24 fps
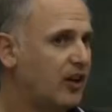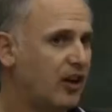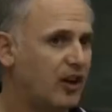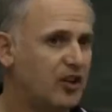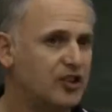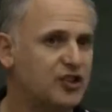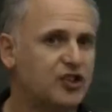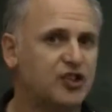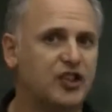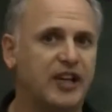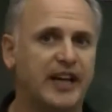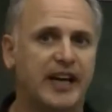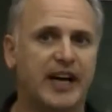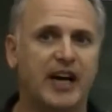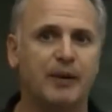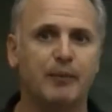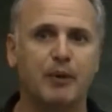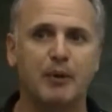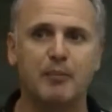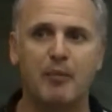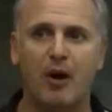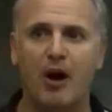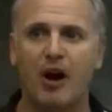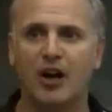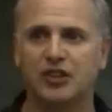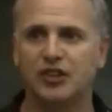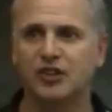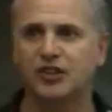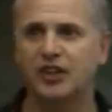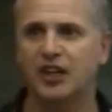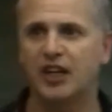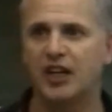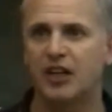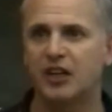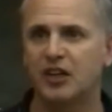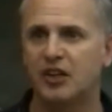last year, and we
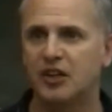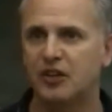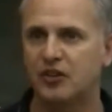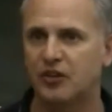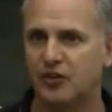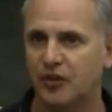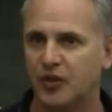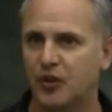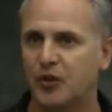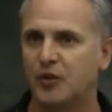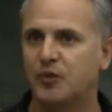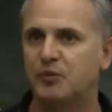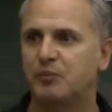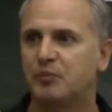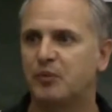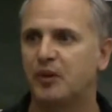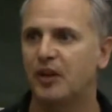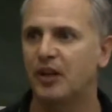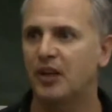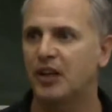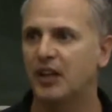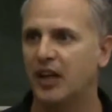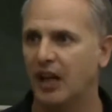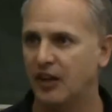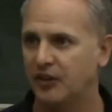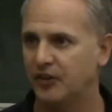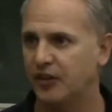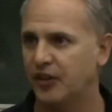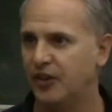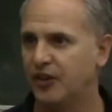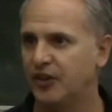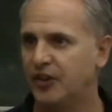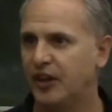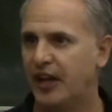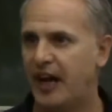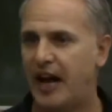marched uh, through
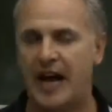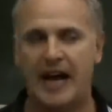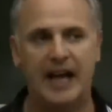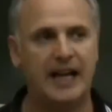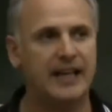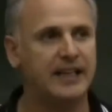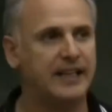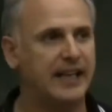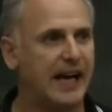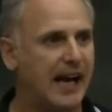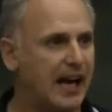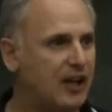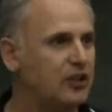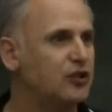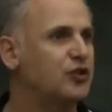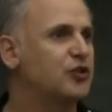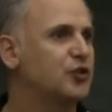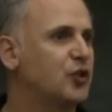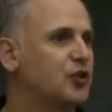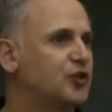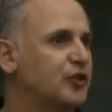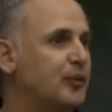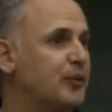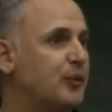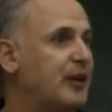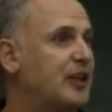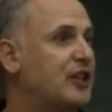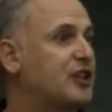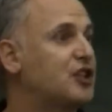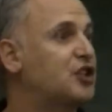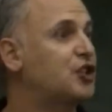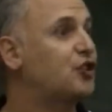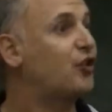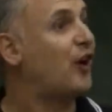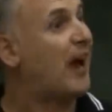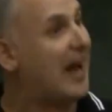London and ousted them
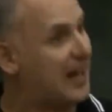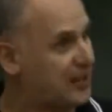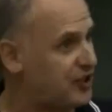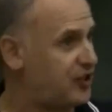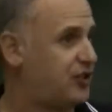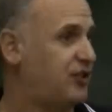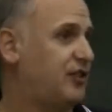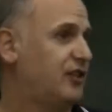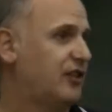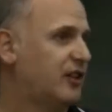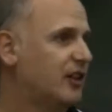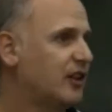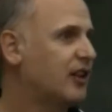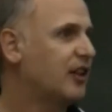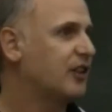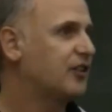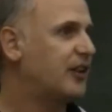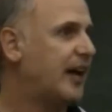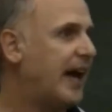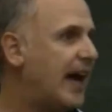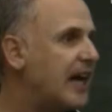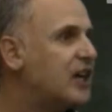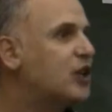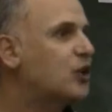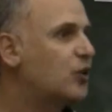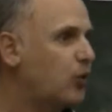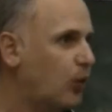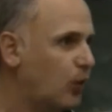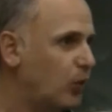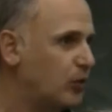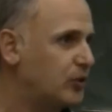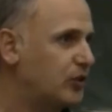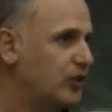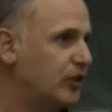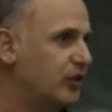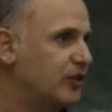and trashed the
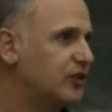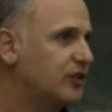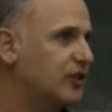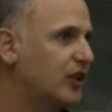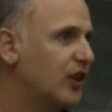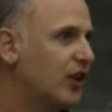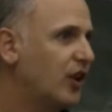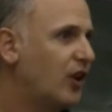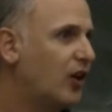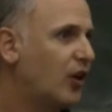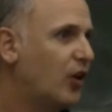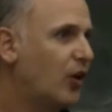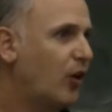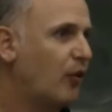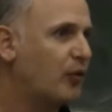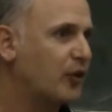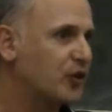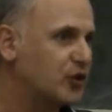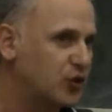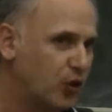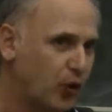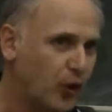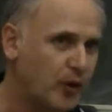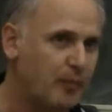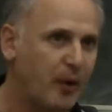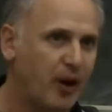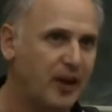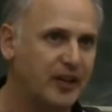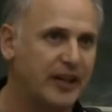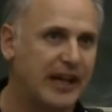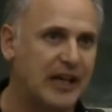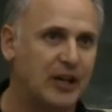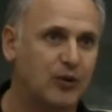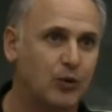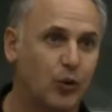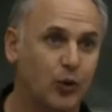headquarters of the Tory
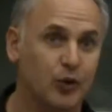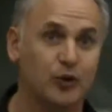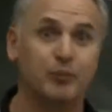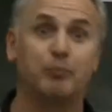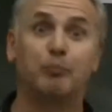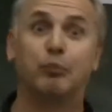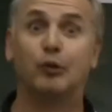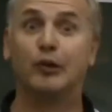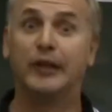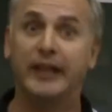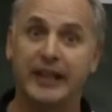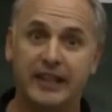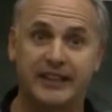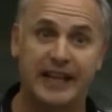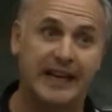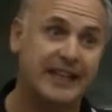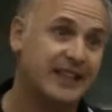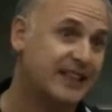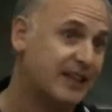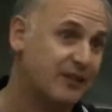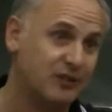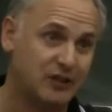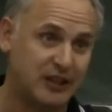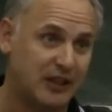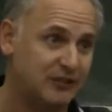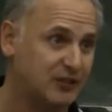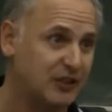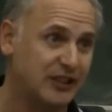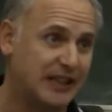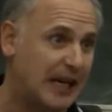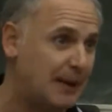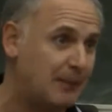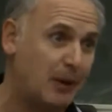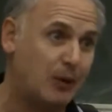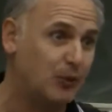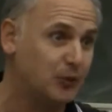party headquarters. Brilliant day. Give yourselves
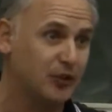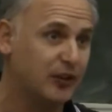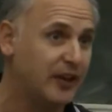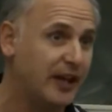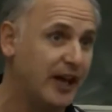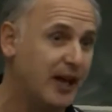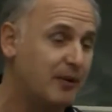a clap.